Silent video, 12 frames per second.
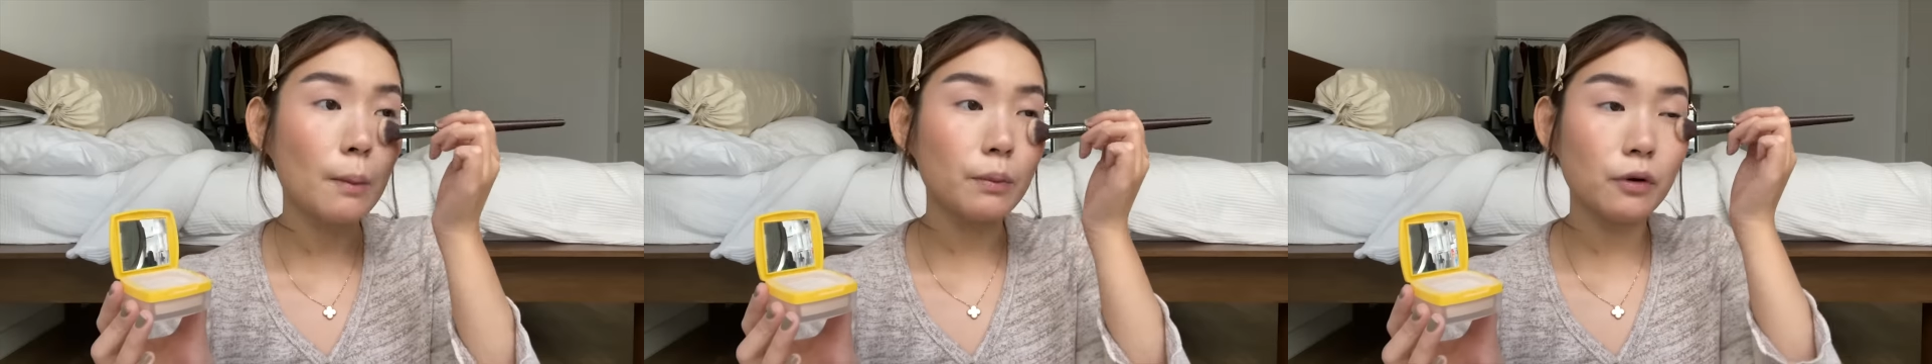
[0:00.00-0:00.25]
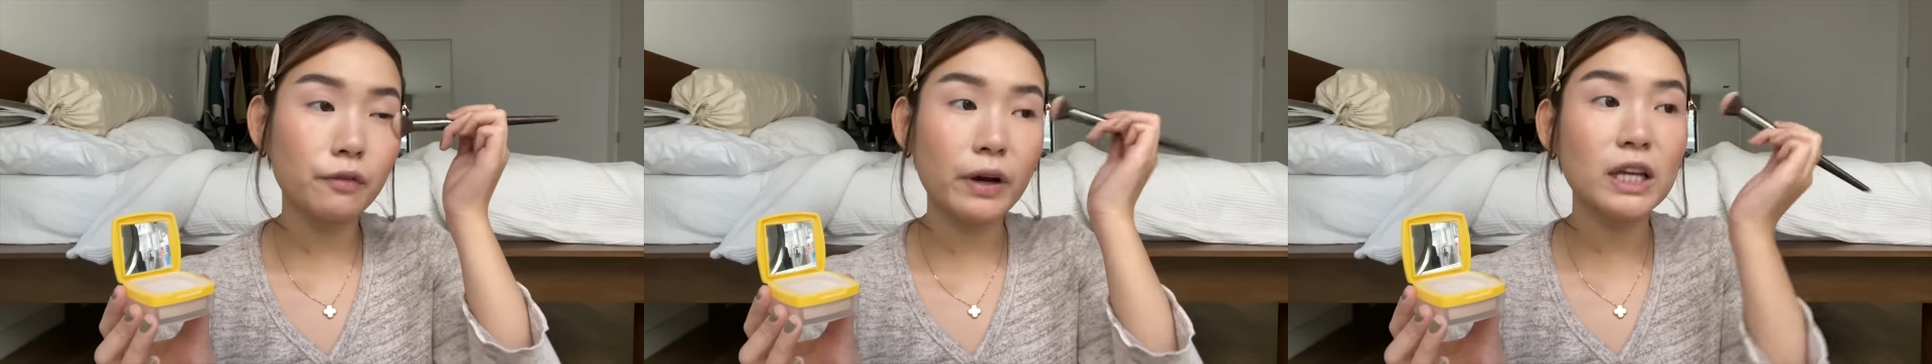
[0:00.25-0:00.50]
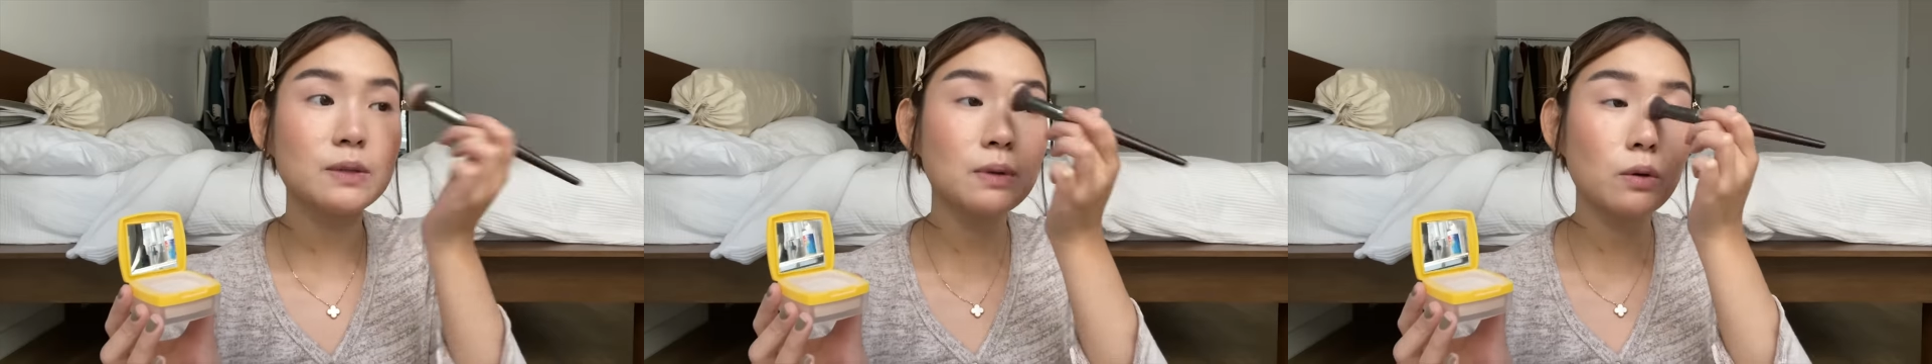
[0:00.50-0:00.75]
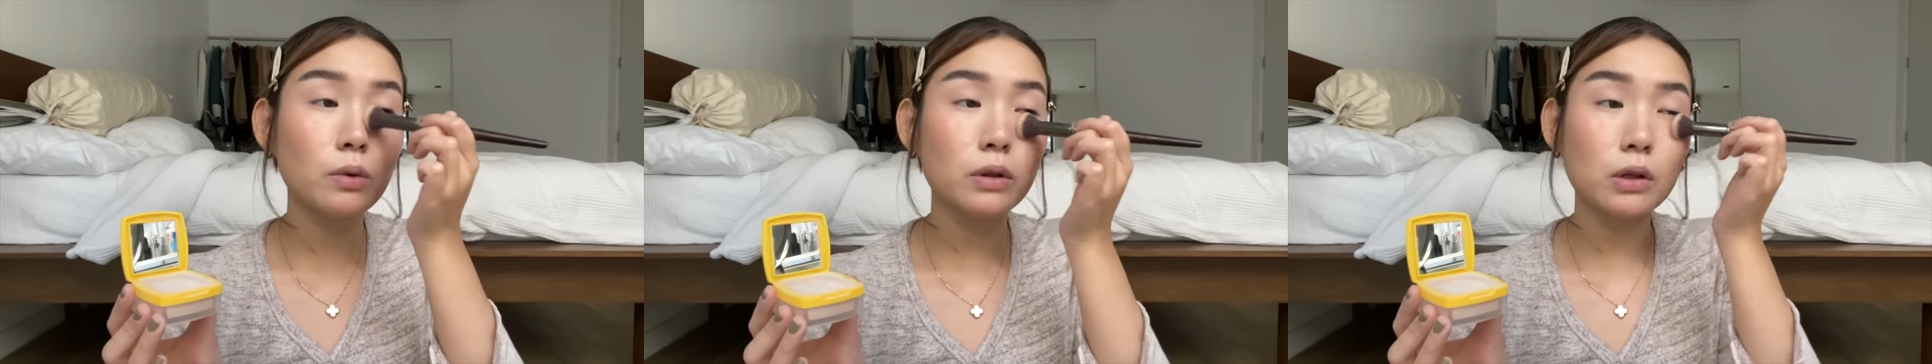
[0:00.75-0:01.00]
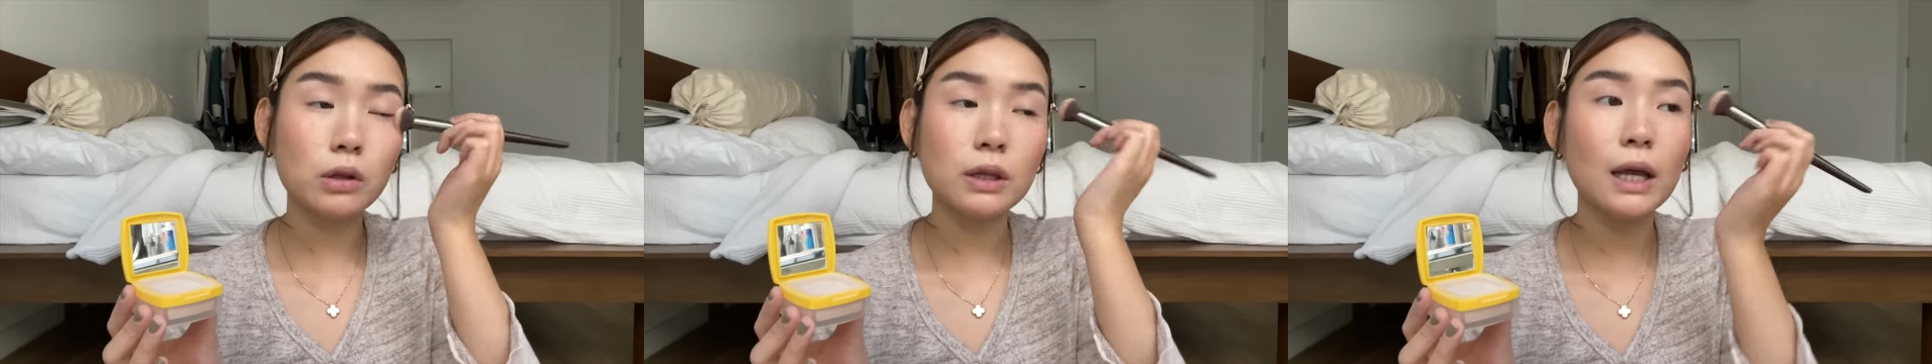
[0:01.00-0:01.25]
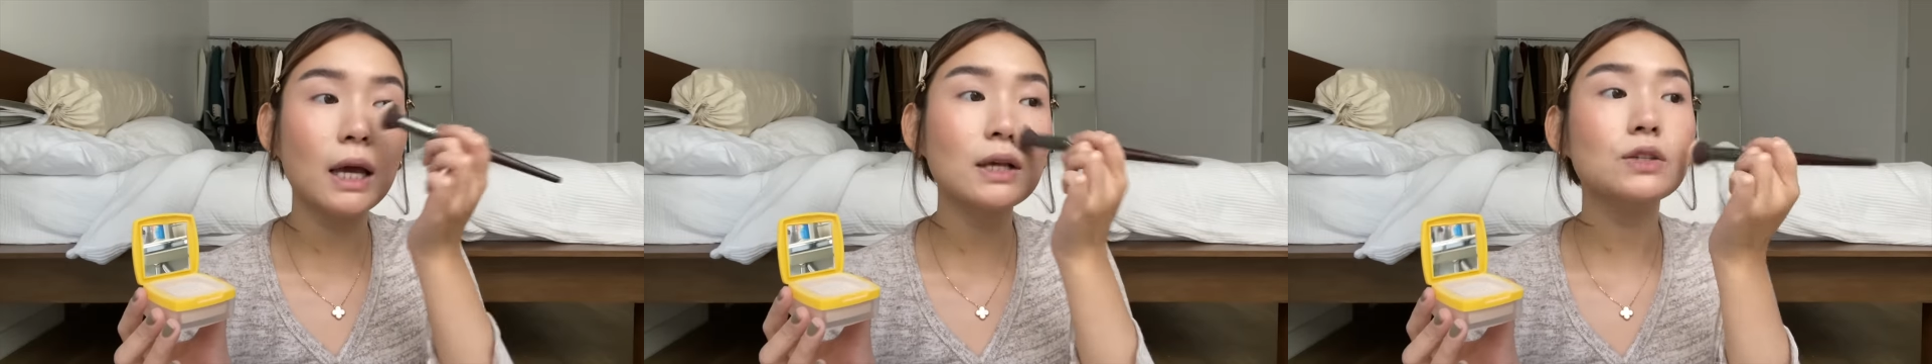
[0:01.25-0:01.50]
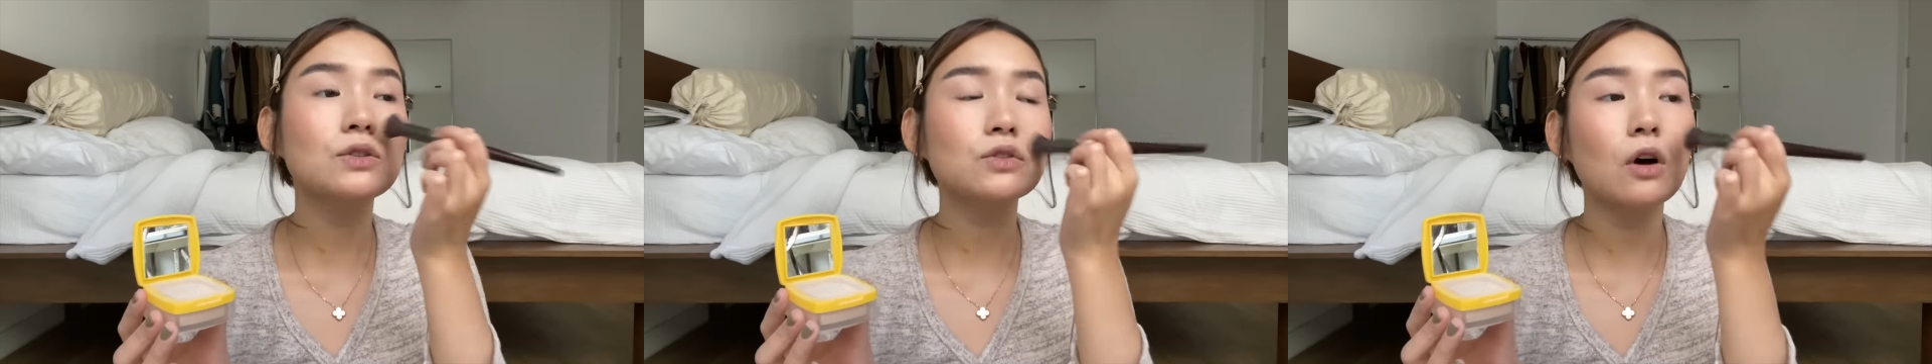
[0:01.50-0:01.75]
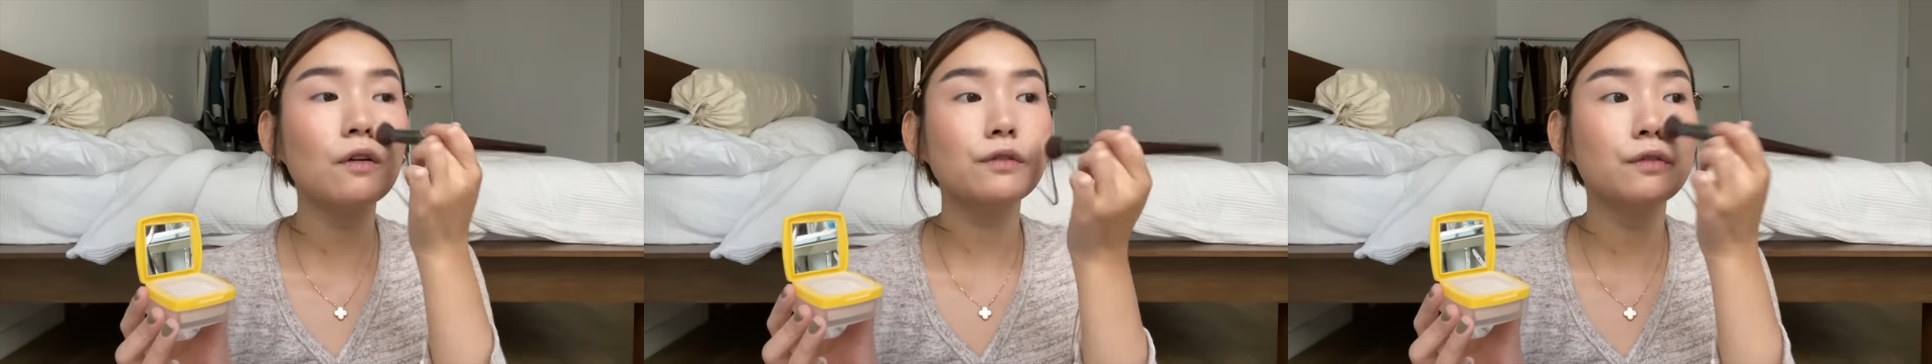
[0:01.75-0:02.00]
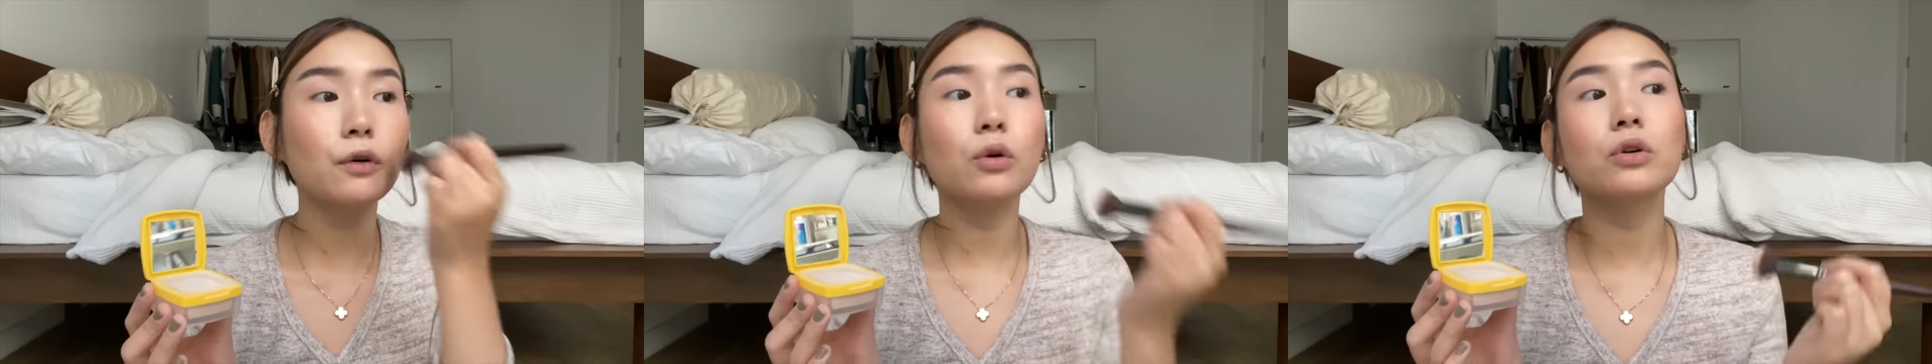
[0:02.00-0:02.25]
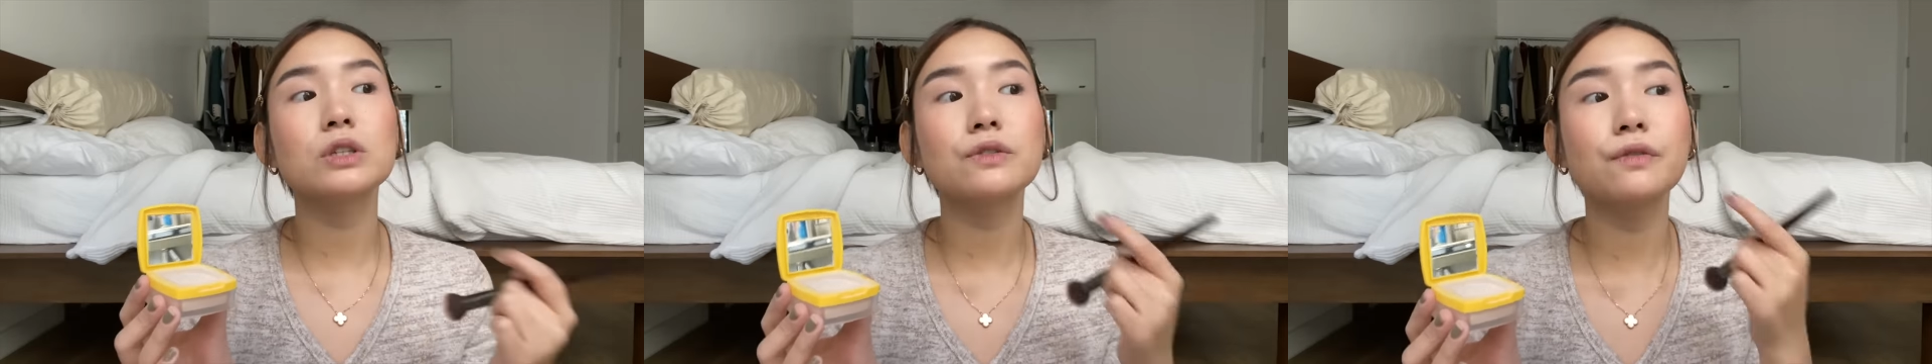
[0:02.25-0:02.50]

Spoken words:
provides me with a nice, soft, focus